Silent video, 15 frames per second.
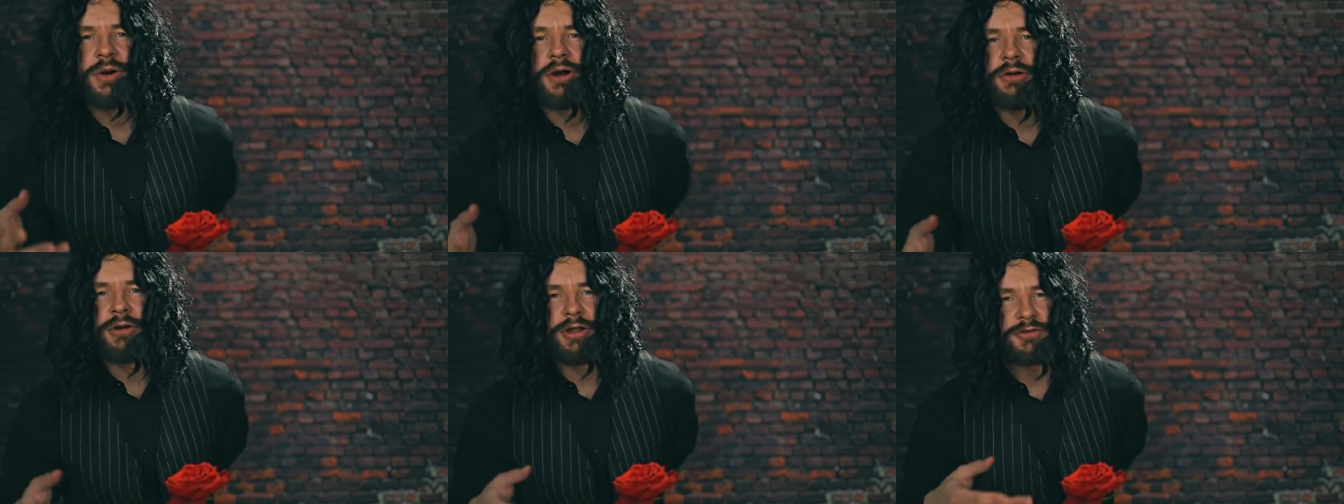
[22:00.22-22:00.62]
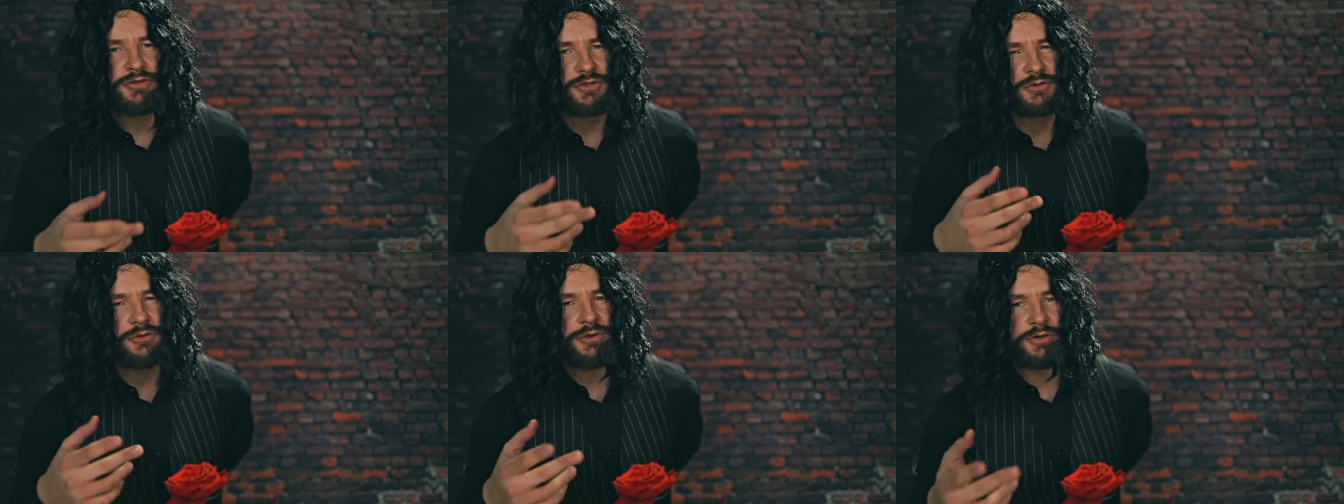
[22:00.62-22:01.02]
I'll
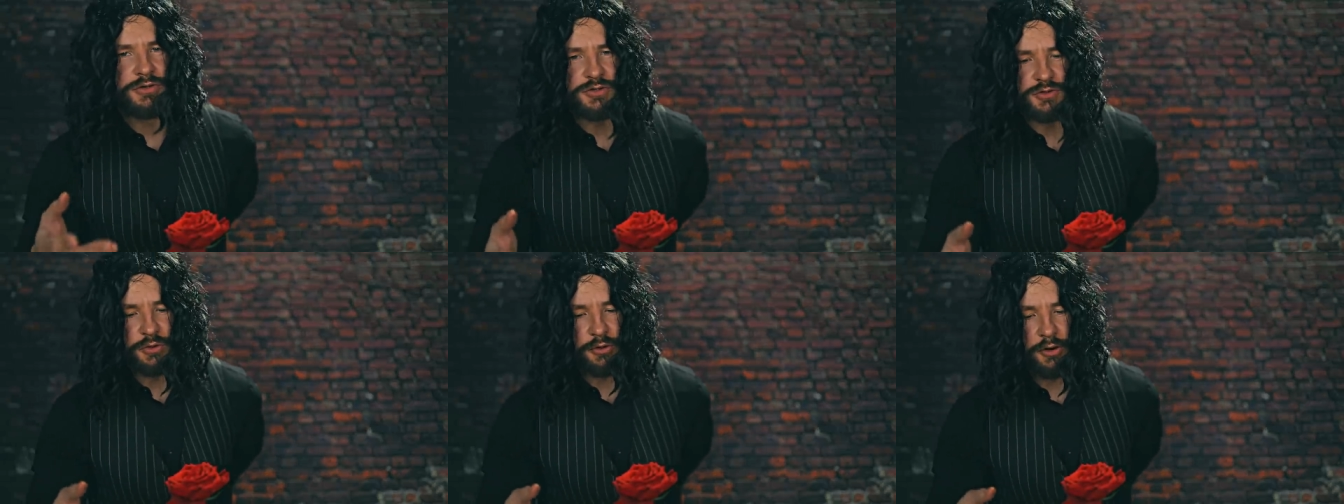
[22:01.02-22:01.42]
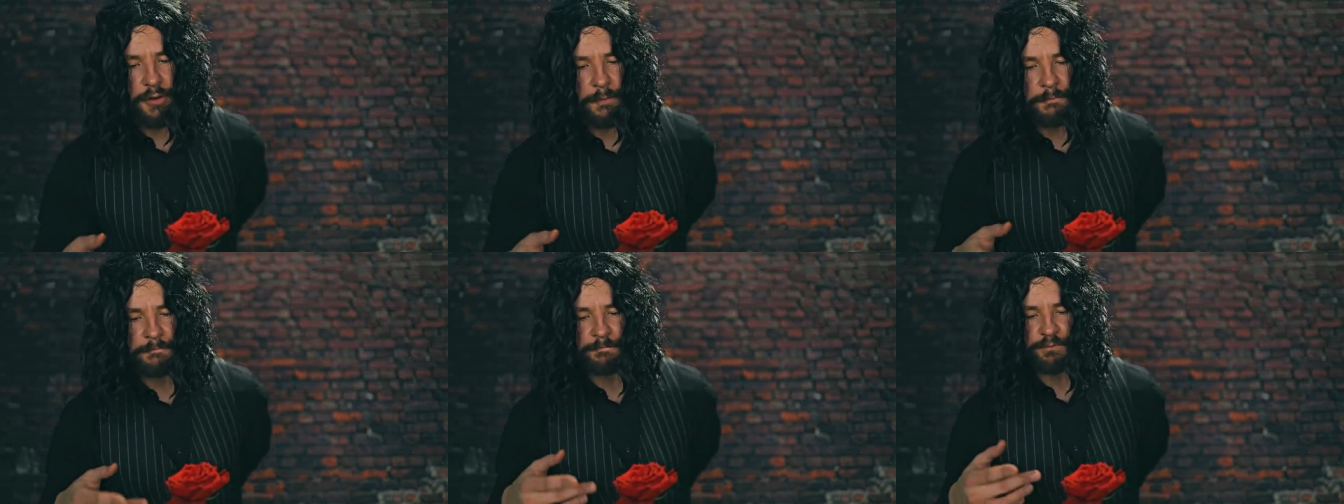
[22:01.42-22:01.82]
let you enjoy
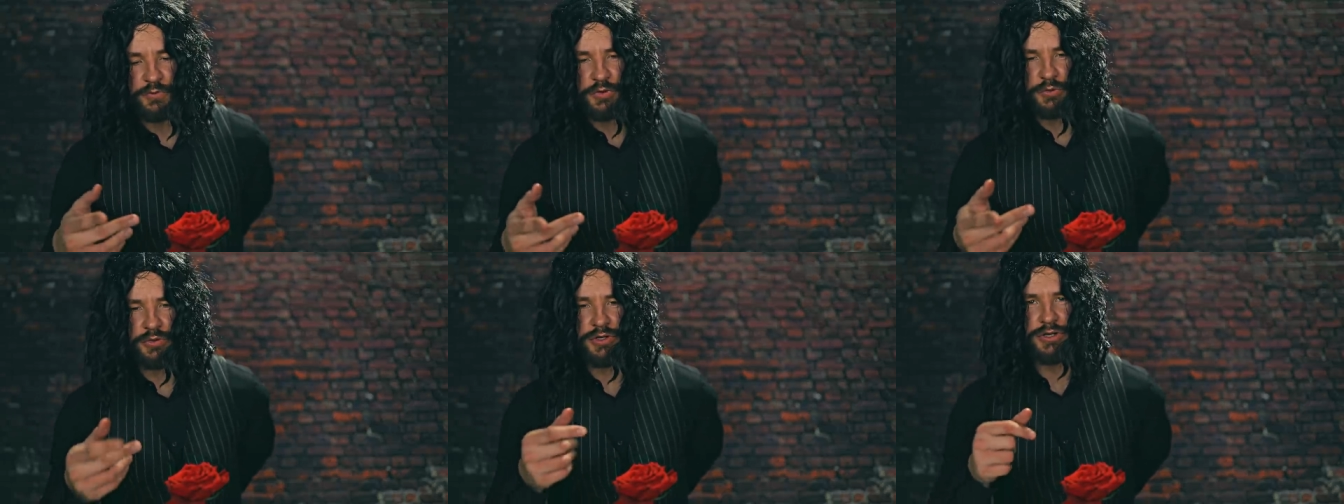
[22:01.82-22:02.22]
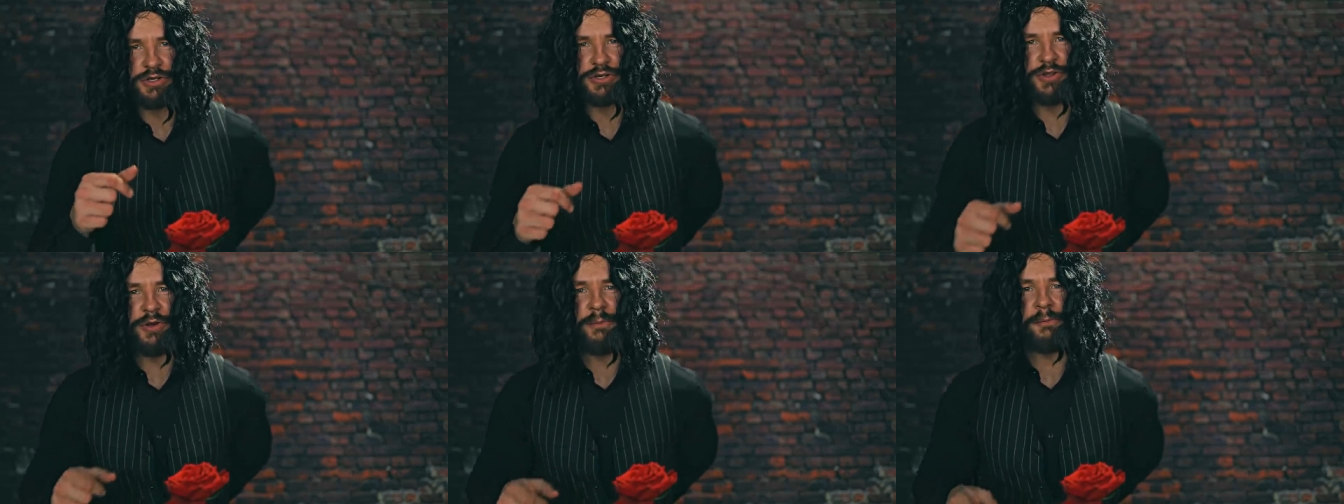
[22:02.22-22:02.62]
your
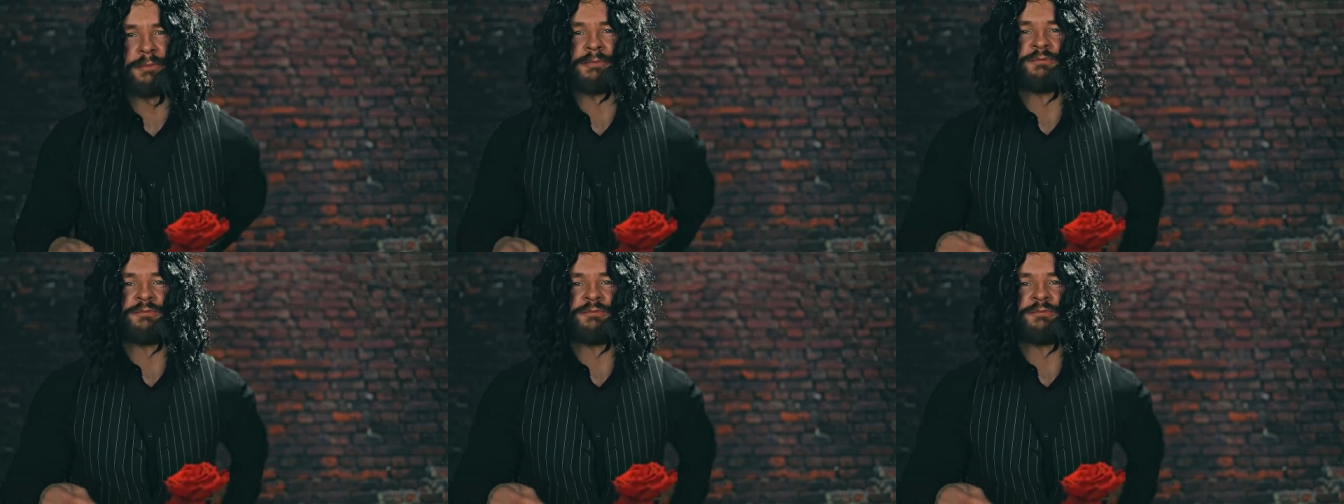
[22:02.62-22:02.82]
dish then,